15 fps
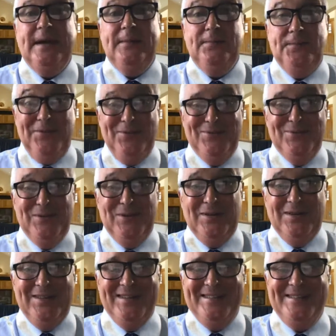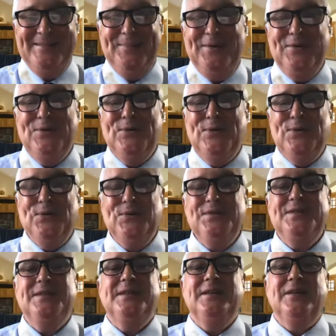up for your clients
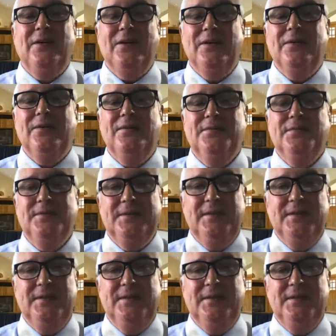because of